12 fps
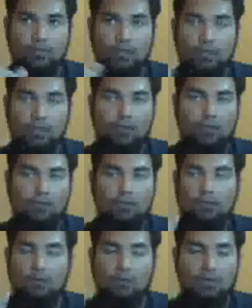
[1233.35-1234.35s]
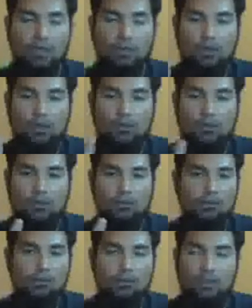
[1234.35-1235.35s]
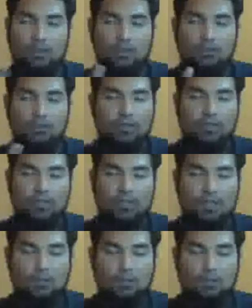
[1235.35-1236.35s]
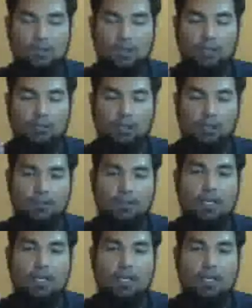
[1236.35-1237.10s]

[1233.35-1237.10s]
like do your own calculation with your fingers. Can do that.